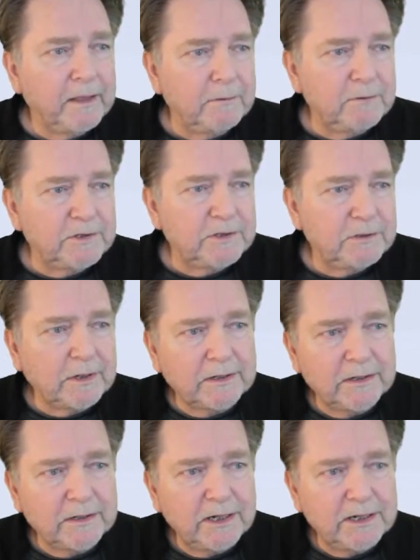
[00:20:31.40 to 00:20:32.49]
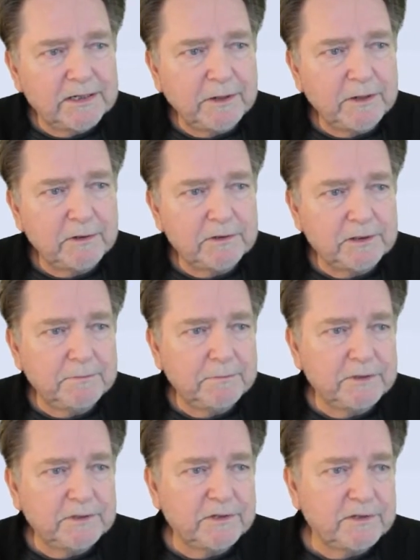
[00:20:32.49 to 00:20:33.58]
It was soon recognized by those in
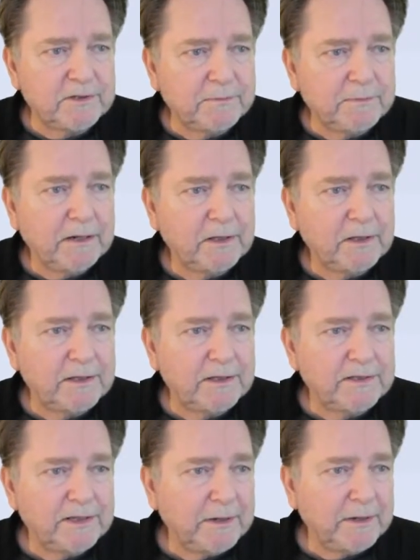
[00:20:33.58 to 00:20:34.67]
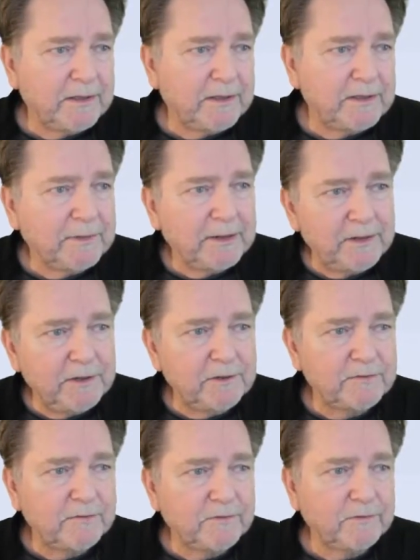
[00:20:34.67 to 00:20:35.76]
positions of power that the same methods might be
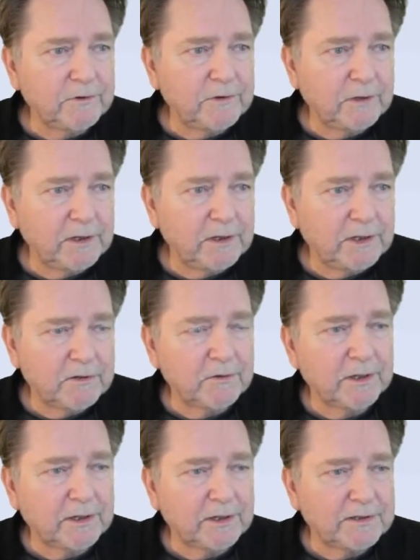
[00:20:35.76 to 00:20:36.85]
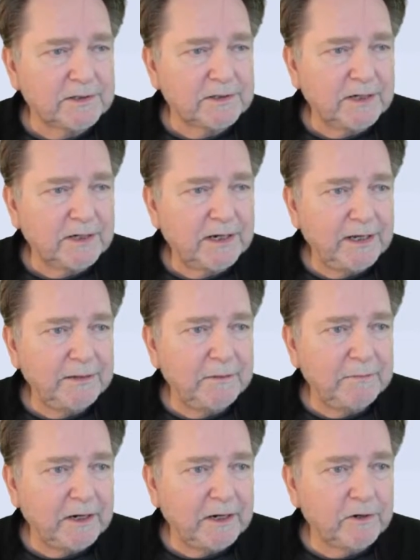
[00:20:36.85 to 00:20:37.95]
useful for totally controlling a society,
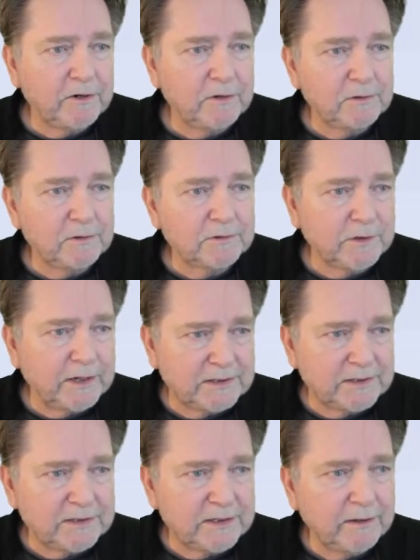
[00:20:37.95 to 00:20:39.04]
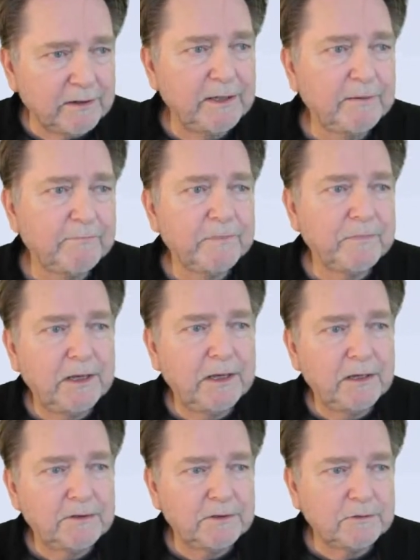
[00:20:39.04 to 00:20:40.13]
but better tools were necessary.
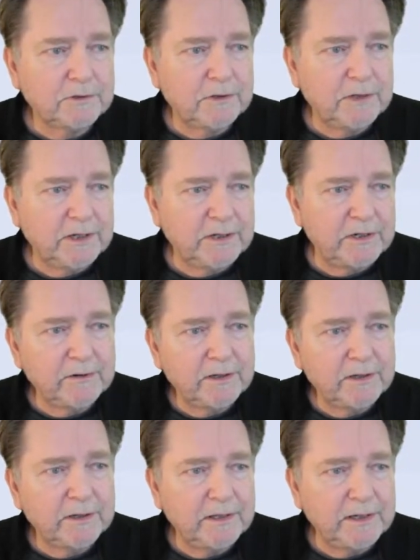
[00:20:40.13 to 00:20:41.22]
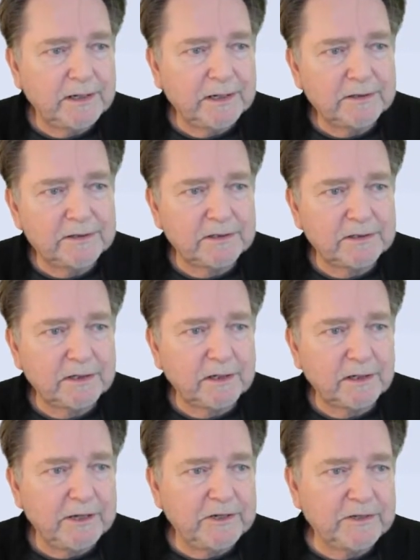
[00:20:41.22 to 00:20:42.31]
Social engineering, the analysis and
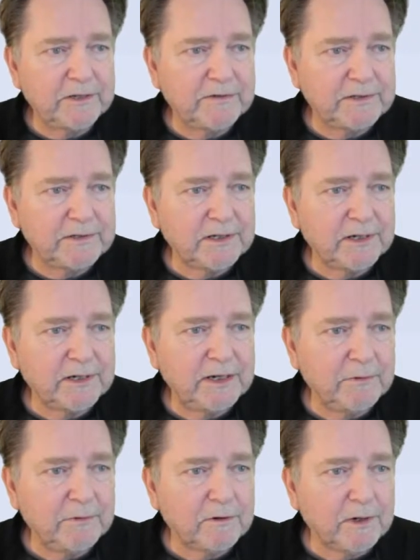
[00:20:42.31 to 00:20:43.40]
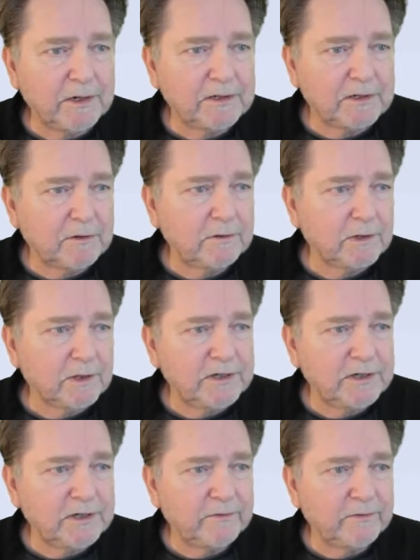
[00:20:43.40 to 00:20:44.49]
automation of a society, requires the
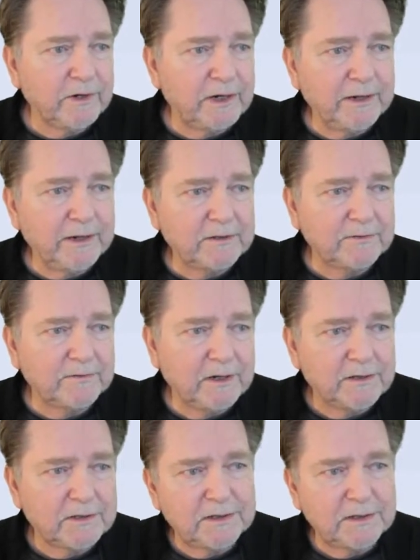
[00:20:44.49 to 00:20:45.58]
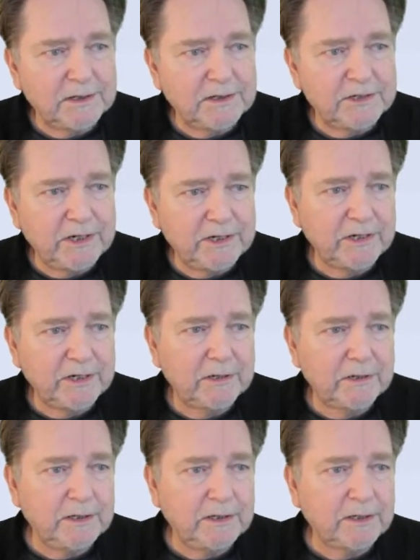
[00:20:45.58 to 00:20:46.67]
correlation of great amounts of constantly
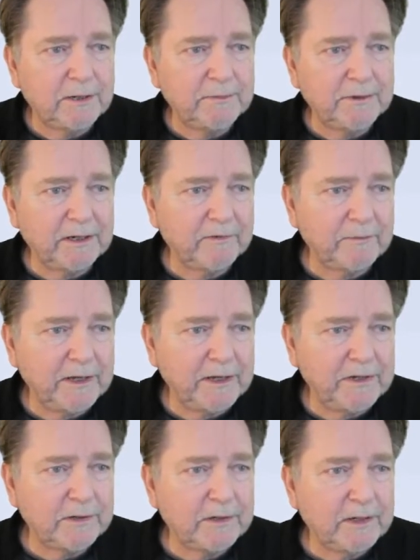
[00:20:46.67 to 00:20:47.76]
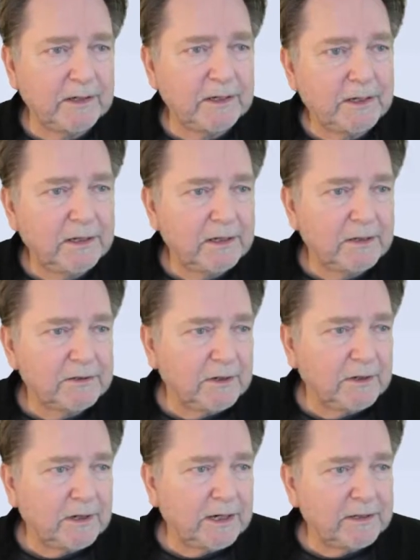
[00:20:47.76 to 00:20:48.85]
changing economic information.
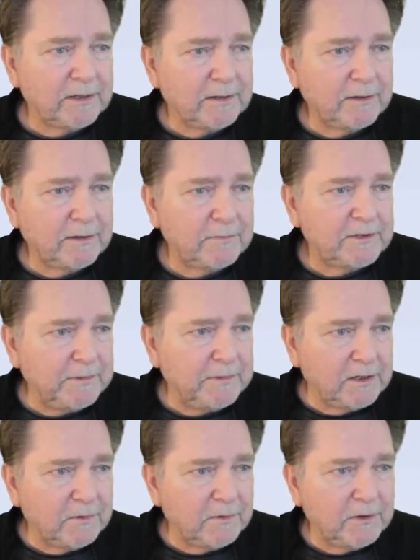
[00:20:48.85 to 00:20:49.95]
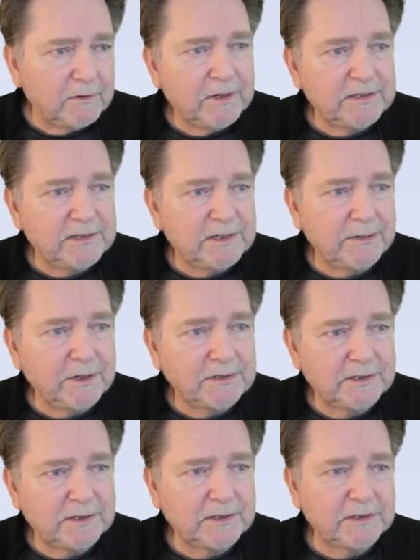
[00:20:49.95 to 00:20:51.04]
So a high-speed computerized data
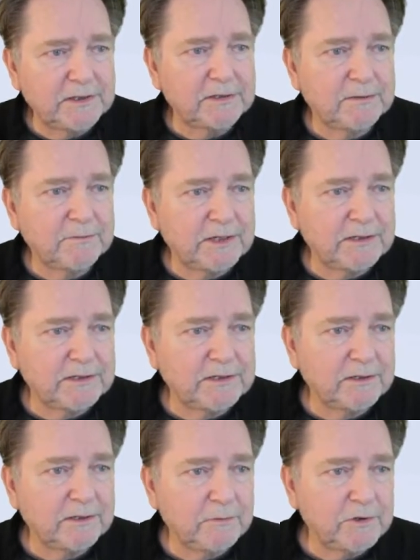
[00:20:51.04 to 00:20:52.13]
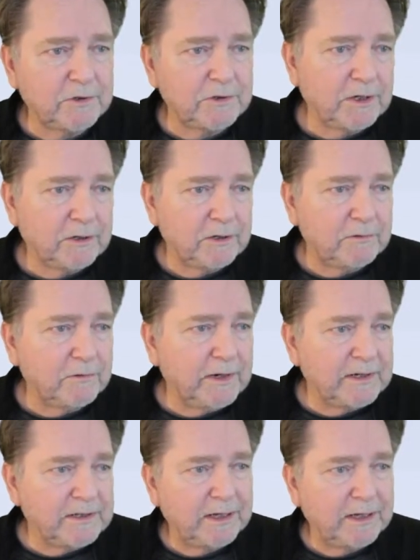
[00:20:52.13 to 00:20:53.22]
processing system was necessary, which could
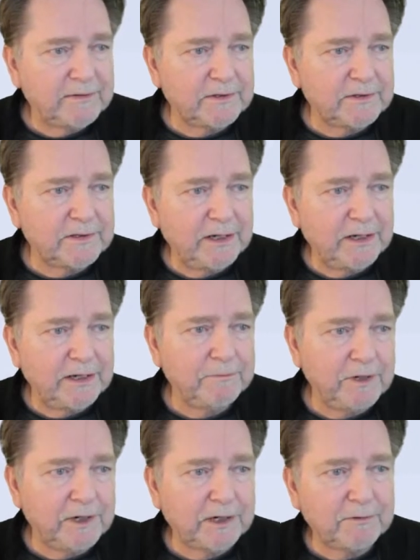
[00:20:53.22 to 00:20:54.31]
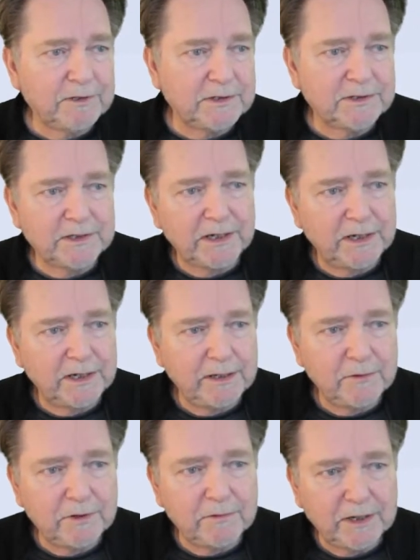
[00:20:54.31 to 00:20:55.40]
race ahead of society and predict when society
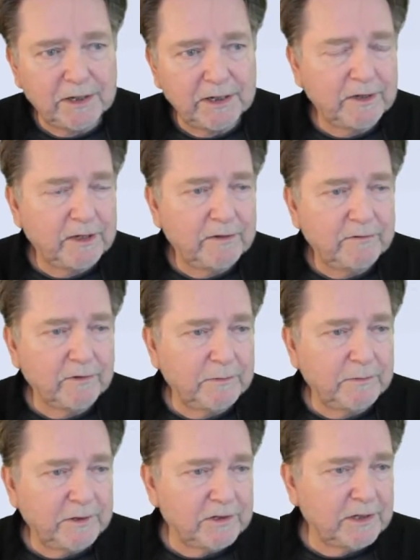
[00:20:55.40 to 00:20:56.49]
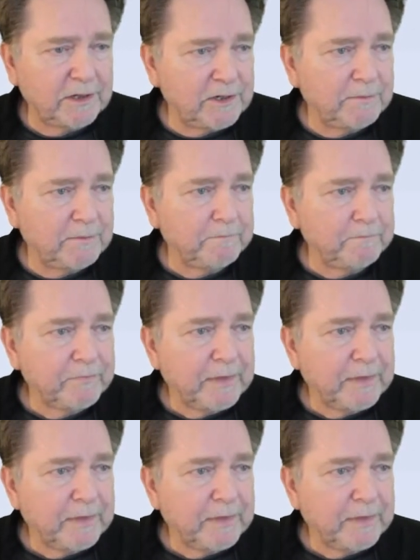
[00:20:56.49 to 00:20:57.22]
would arrive for capitulation.